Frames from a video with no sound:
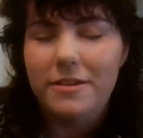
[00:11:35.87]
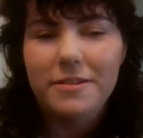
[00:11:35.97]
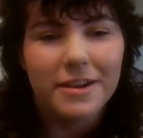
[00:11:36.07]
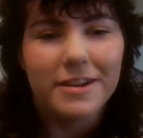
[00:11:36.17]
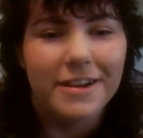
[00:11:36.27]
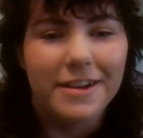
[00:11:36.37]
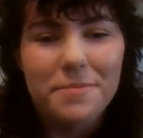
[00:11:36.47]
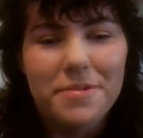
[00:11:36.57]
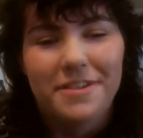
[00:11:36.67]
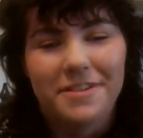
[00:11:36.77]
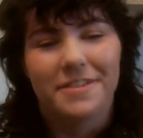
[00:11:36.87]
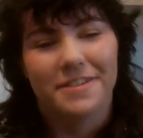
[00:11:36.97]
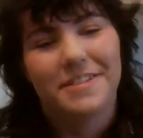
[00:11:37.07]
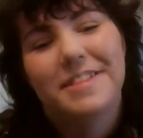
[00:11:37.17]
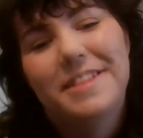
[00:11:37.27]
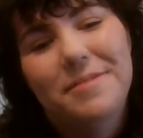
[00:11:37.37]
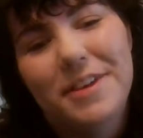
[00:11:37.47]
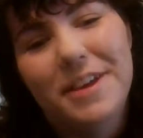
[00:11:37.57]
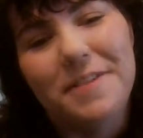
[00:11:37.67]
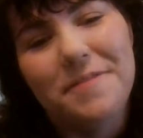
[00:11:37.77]
it.
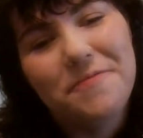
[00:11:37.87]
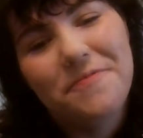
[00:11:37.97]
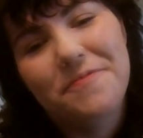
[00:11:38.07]
Yeah.